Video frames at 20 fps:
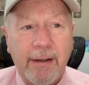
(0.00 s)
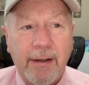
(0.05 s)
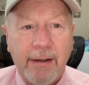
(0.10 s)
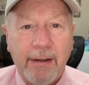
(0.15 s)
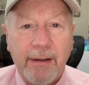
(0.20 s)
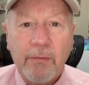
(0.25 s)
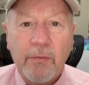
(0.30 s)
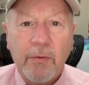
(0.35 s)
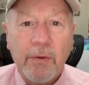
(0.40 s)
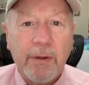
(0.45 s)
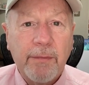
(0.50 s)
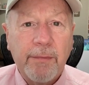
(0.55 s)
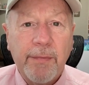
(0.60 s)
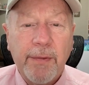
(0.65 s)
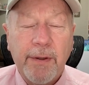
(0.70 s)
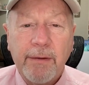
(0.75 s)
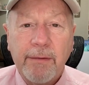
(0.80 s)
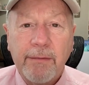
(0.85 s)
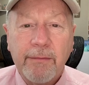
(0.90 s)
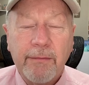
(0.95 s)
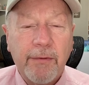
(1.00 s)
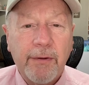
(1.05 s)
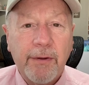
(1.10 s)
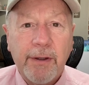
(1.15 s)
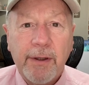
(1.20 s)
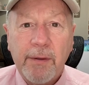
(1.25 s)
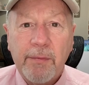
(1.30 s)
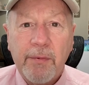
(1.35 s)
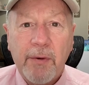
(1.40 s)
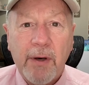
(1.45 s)
it wouldn't have been
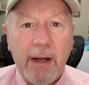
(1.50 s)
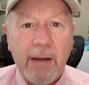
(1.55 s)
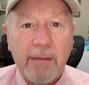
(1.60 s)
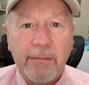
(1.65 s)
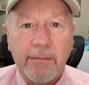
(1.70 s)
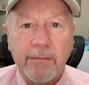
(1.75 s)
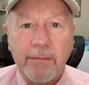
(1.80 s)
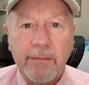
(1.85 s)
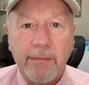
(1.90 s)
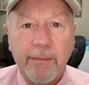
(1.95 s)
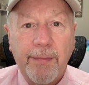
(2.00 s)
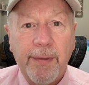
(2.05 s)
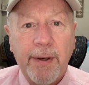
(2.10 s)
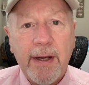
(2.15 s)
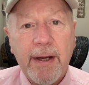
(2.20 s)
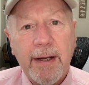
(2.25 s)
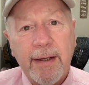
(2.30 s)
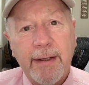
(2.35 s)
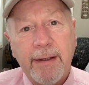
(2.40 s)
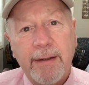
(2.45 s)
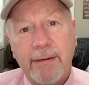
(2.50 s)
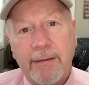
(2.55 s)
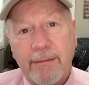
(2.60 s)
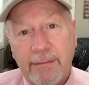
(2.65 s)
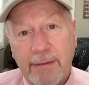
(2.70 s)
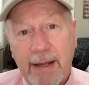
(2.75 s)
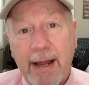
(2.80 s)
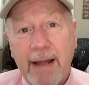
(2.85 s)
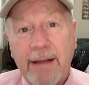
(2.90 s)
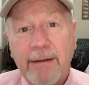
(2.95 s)
really a problem, but
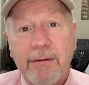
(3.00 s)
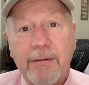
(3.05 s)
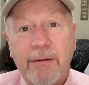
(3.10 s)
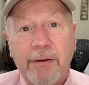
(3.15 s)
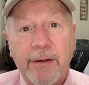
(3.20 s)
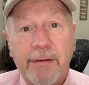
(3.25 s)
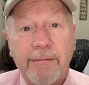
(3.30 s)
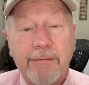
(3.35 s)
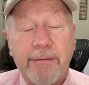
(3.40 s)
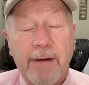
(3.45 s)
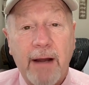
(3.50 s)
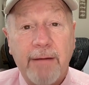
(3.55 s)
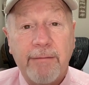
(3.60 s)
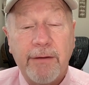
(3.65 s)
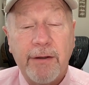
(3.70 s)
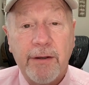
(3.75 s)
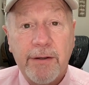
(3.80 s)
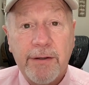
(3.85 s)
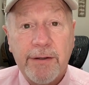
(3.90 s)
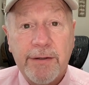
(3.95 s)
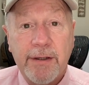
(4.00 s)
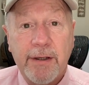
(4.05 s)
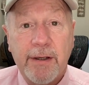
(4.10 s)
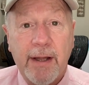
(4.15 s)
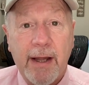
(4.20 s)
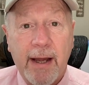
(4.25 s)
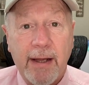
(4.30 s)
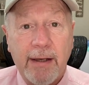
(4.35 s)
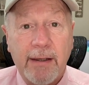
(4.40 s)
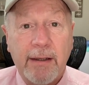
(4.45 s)
add 35 years to
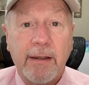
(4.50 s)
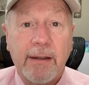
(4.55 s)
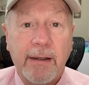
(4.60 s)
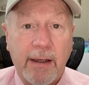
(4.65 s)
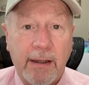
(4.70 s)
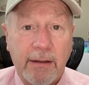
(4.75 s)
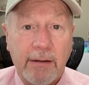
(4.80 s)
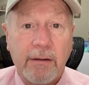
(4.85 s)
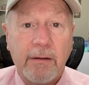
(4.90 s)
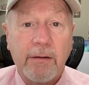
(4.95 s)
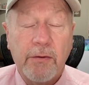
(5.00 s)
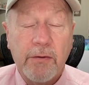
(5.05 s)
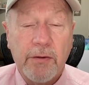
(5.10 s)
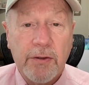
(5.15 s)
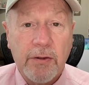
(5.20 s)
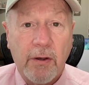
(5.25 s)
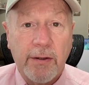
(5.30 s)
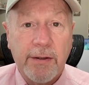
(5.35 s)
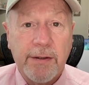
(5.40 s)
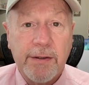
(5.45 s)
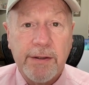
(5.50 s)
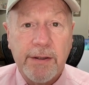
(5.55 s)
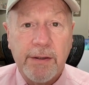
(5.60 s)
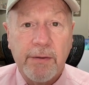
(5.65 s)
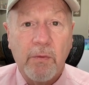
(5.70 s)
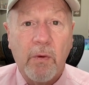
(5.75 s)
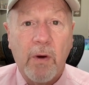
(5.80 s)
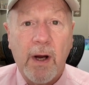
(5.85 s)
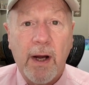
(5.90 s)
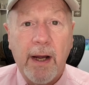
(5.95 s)
that, and then you start to see
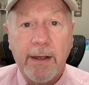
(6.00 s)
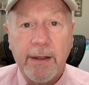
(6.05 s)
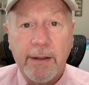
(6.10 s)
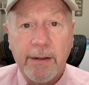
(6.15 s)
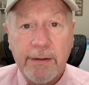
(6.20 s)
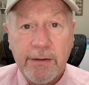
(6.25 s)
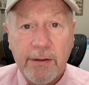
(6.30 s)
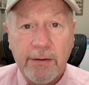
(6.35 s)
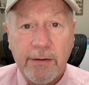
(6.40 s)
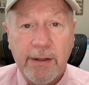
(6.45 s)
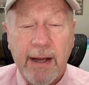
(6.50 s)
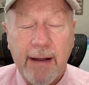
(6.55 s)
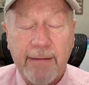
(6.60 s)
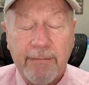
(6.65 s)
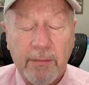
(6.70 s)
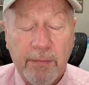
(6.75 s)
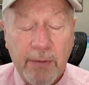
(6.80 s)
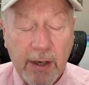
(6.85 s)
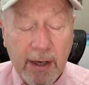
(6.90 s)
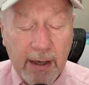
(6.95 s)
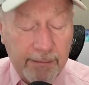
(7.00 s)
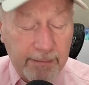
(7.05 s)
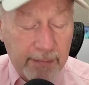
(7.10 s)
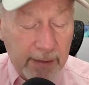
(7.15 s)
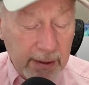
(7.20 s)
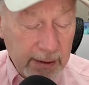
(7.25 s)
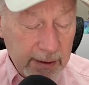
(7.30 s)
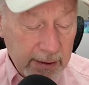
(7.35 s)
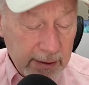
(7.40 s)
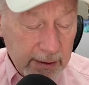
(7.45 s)
why, and you start to have a problem.
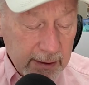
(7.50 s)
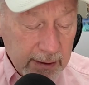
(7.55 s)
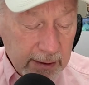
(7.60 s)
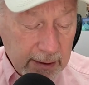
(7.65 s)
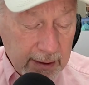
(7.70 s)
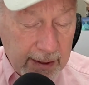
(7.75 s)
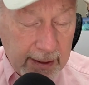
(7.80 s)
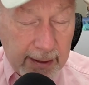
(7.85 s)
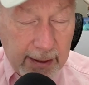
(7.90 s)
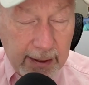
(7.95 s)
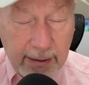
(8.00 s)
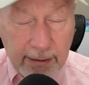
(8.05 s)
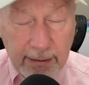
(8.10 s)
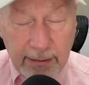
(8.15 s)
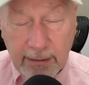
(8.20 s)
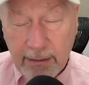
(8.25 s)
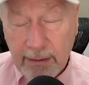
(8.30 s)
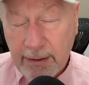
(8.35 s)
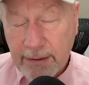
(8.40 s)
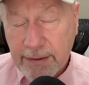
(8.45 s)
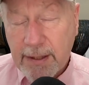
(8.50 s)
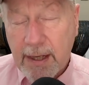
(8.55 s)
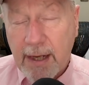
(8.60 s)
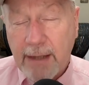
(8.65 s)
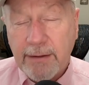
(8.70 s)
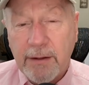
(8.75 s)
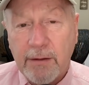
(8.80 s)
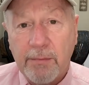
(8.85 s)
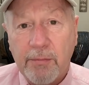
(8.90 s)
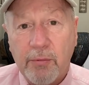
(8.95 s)
And it's
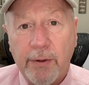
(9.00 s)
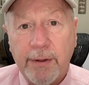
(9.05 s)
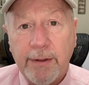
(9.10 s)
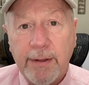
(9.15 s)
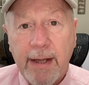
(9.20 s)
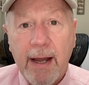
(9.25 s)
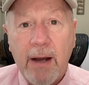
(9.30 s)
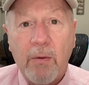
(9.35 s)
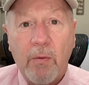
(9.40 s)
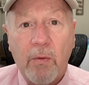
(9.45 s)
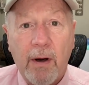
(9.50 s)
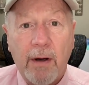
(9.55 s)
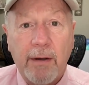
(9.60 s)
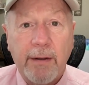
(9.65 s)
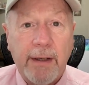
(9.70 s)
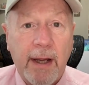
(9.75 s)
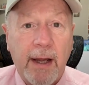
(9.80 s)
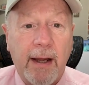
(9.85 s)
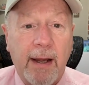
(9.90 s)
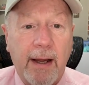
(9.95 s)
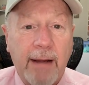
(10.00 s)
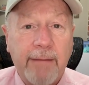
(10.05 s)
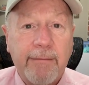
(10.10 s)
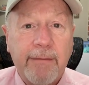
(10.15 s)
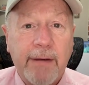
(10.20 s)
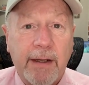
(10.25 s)
gotten to the point now where, yeah, I